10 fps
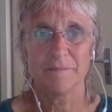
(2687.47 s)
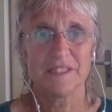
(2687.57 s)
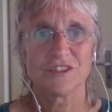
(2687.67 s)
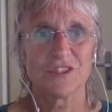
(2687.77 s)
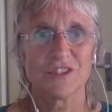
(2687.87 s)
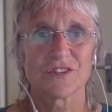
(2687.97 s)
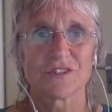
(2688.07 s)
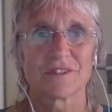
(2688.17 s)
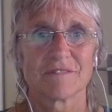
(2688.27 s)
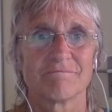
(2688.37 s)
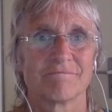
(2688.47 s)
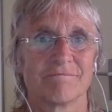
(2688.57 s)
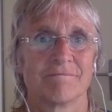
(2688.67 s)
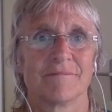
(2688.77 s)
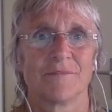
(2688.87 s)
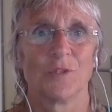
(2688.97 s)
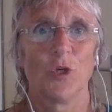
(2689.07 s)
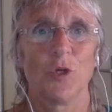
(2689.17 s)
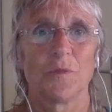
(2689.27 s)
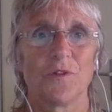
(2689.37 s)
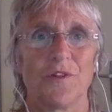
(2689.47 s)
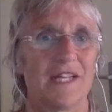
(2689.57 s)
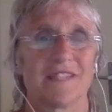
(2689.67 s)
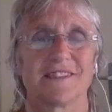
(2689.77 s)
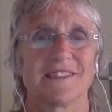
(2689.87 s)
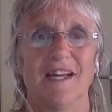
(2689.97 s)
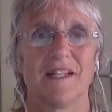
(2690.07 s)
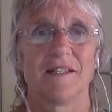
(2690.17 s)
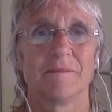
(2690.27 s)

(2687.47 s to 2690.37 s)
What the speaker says: It's just normal, there's time.